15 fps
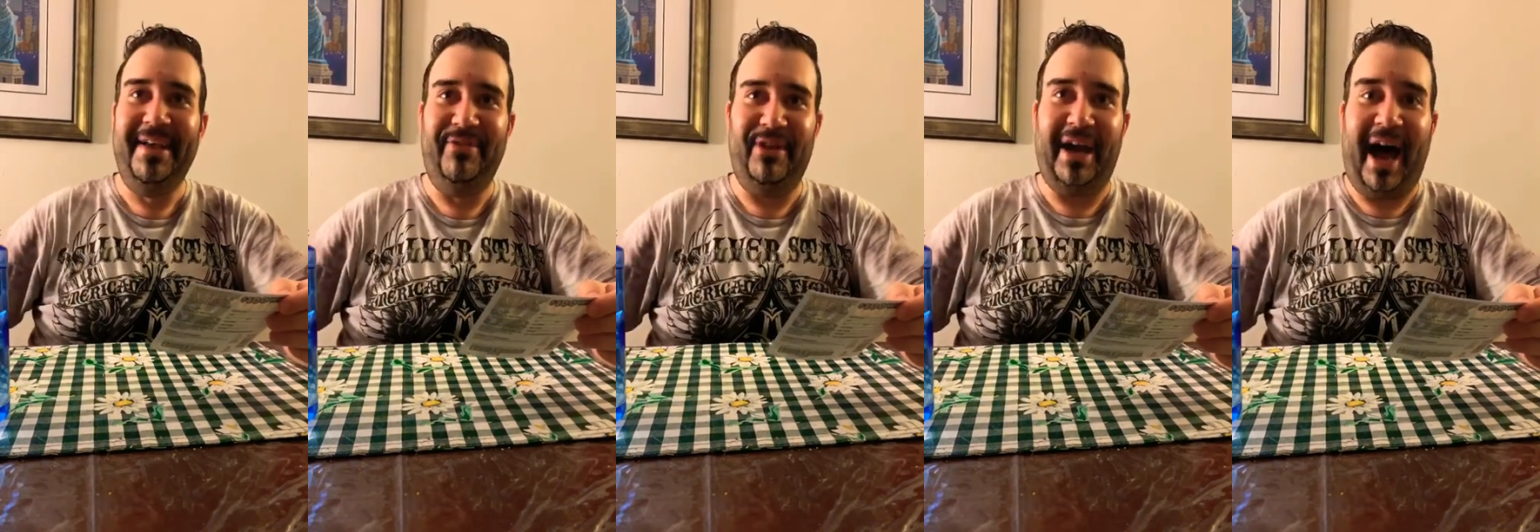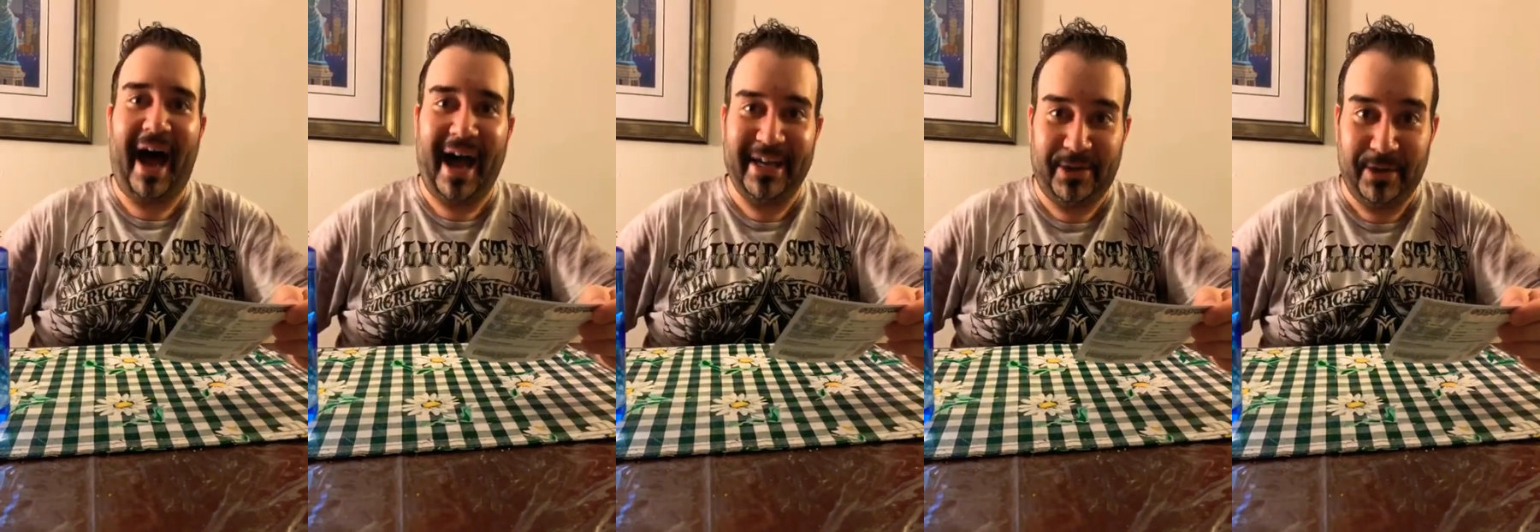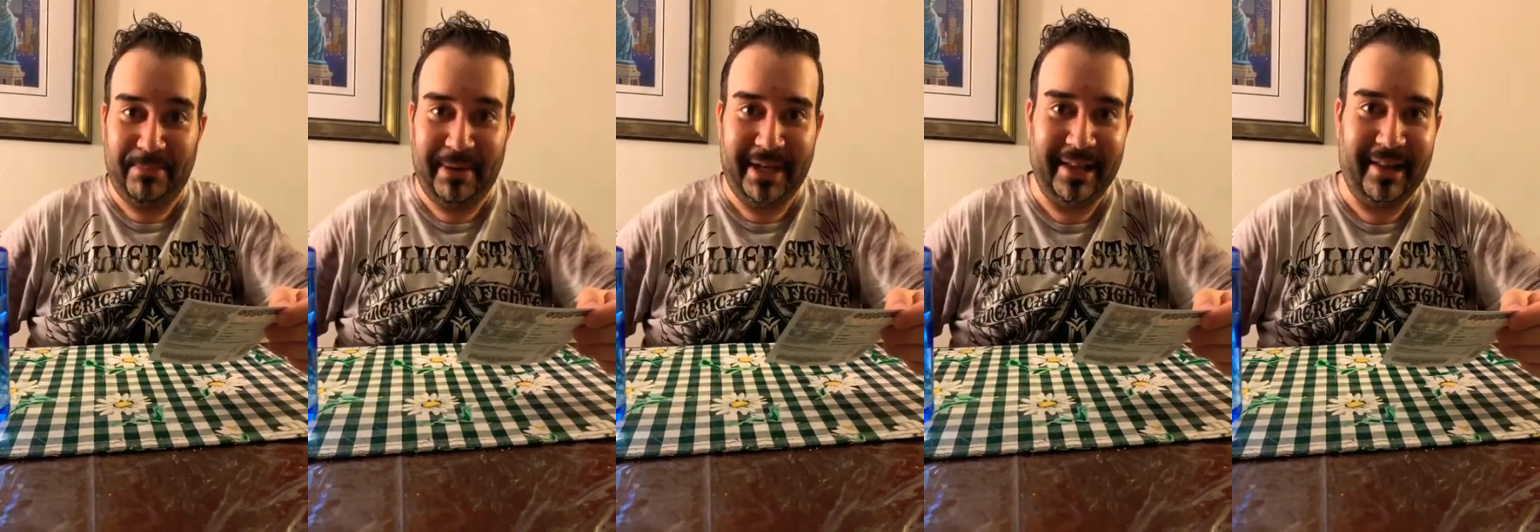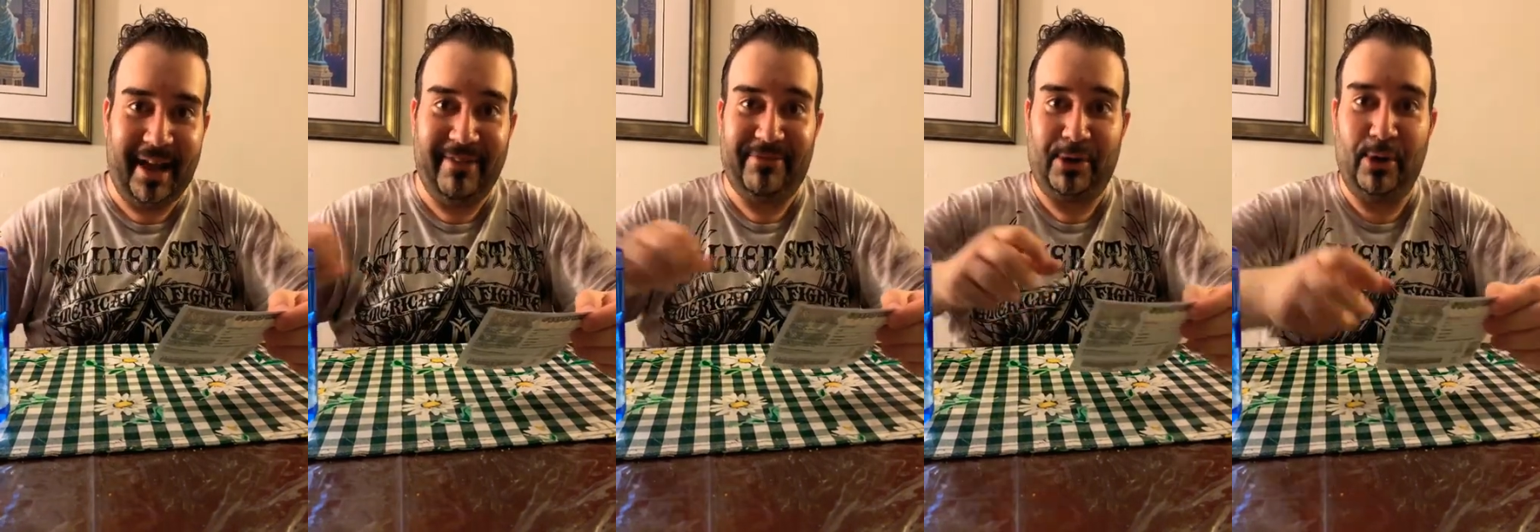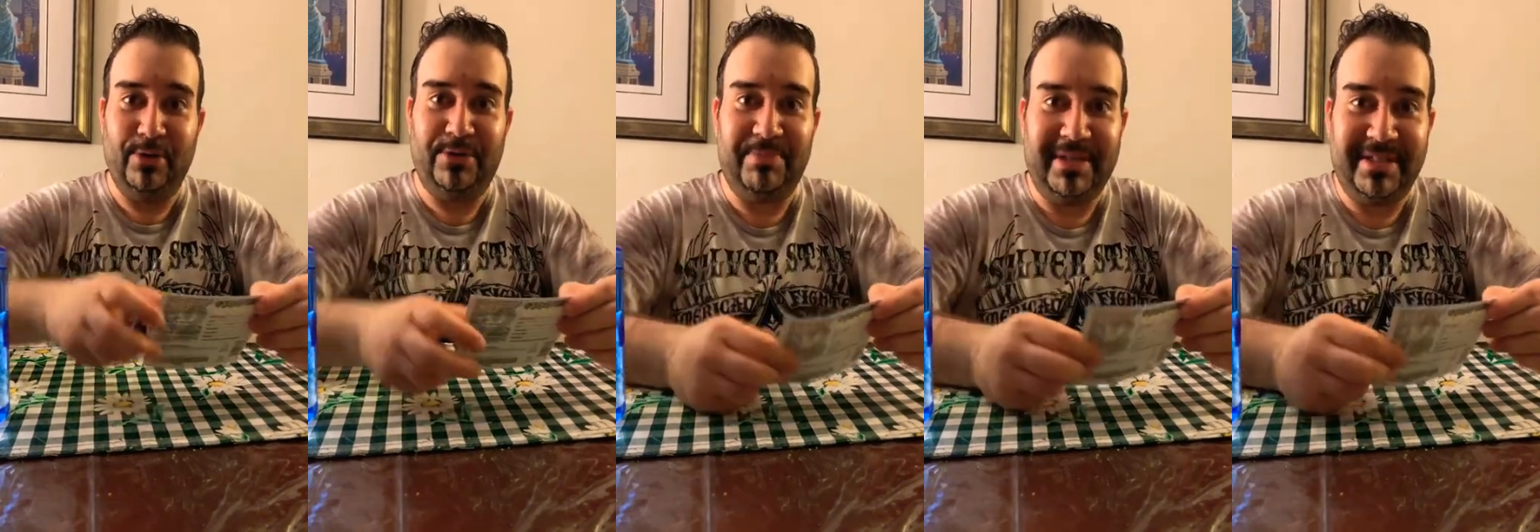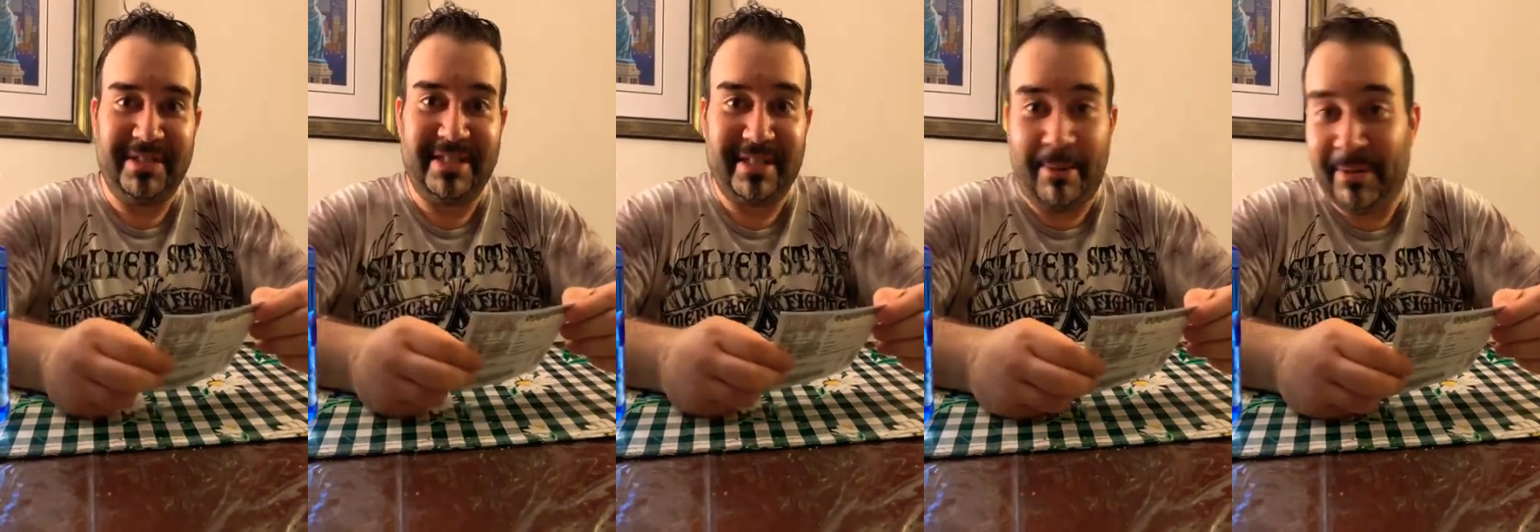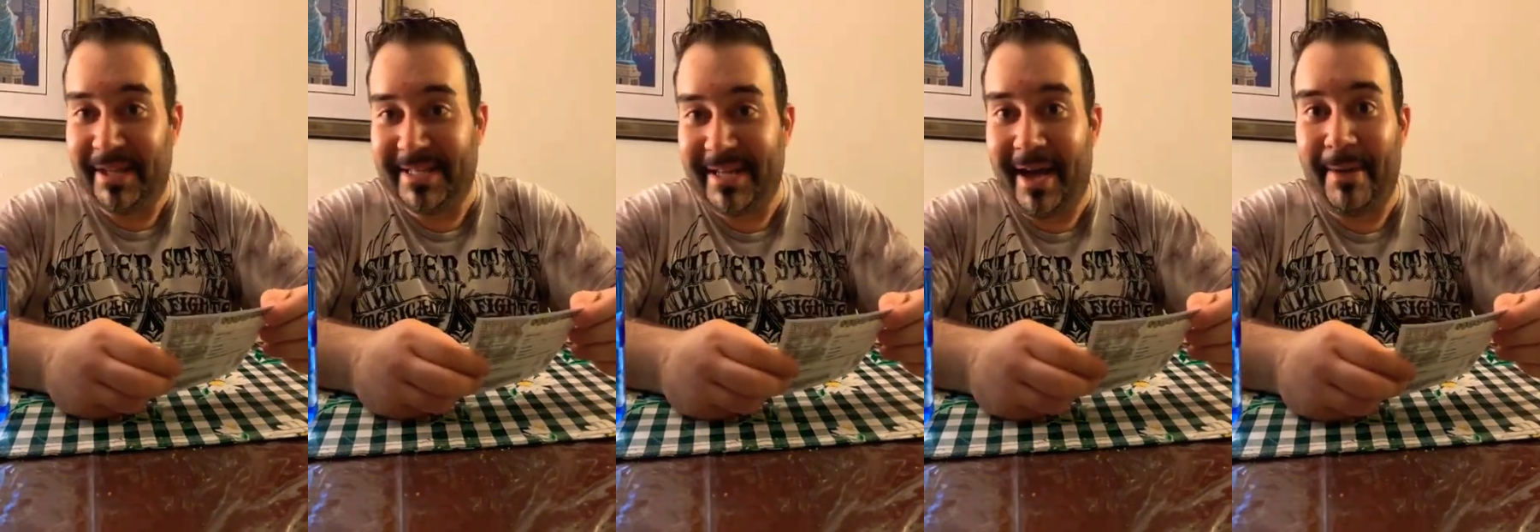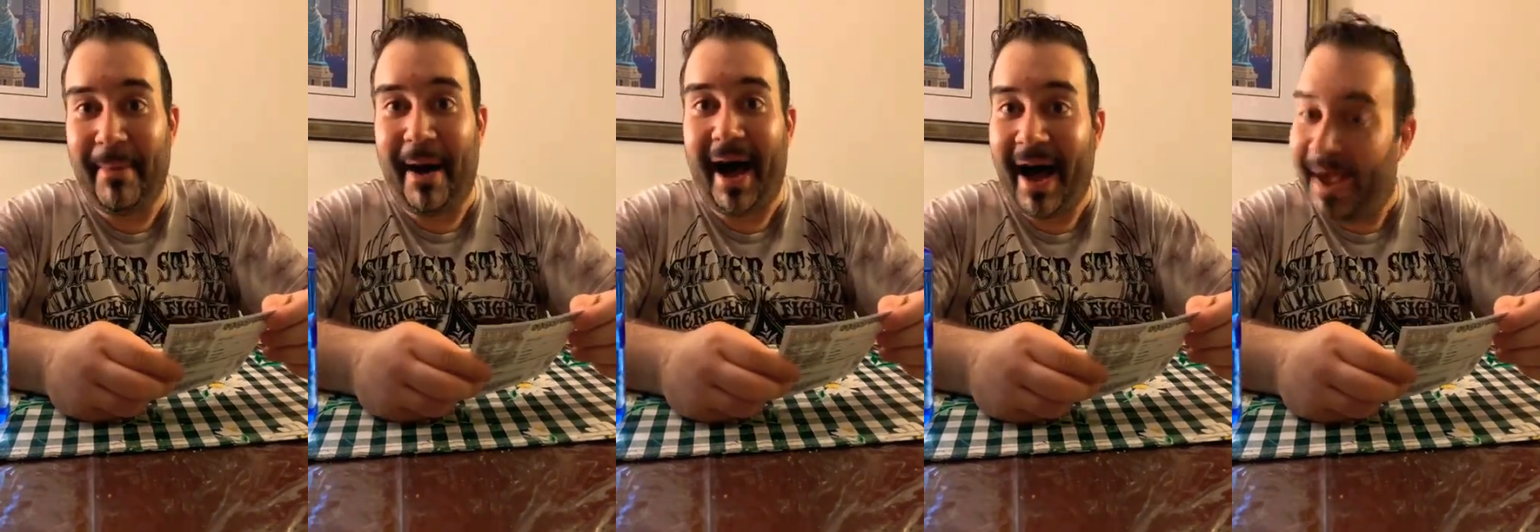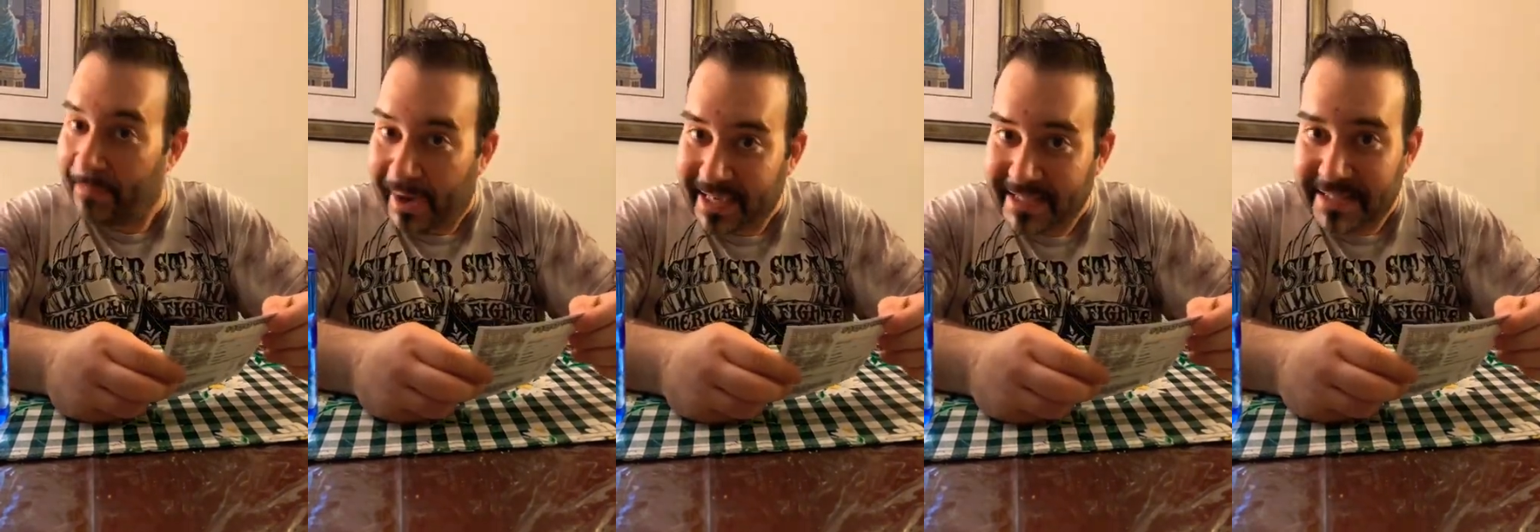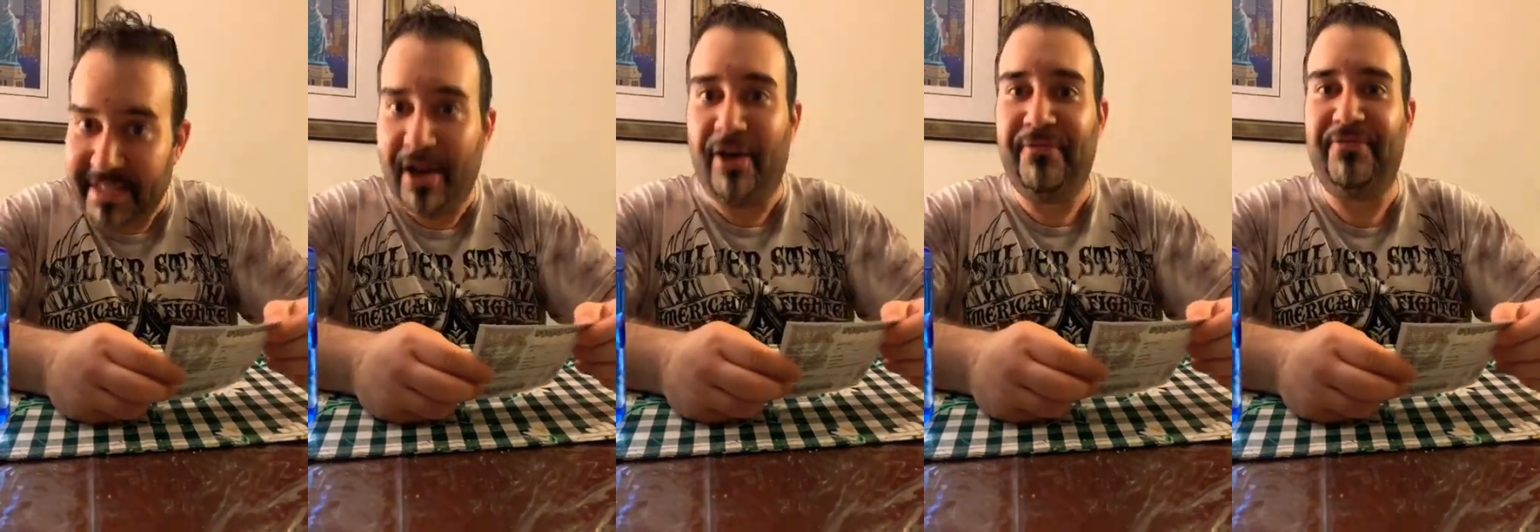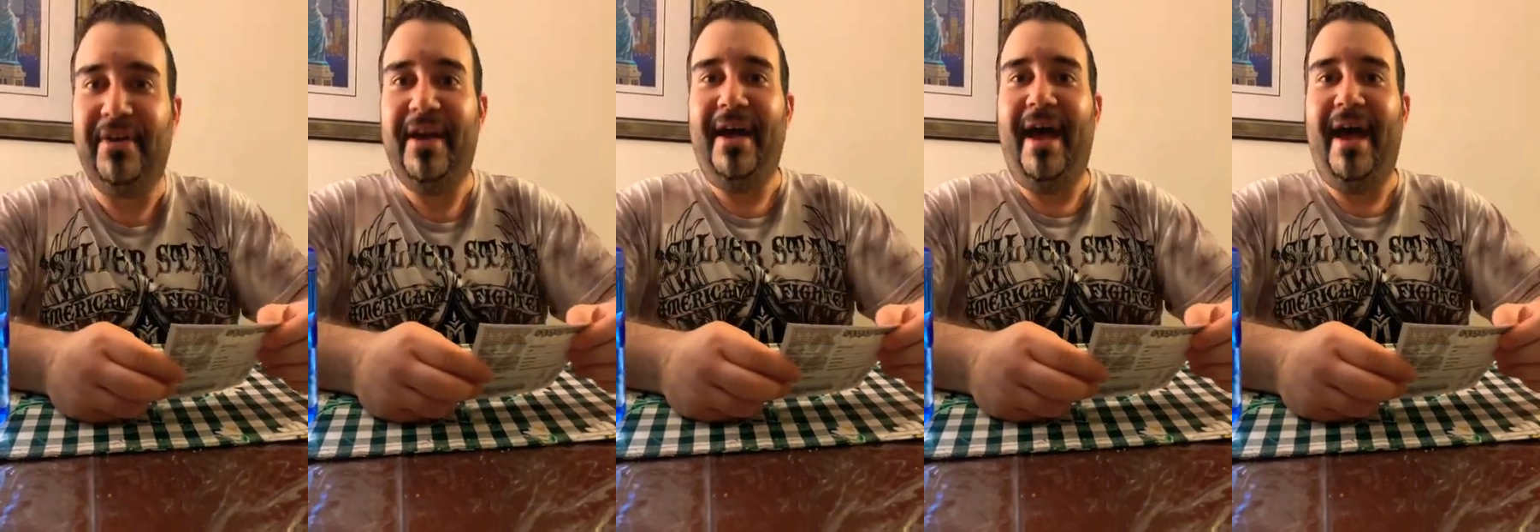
that I could be a life coach, because some of the time I myself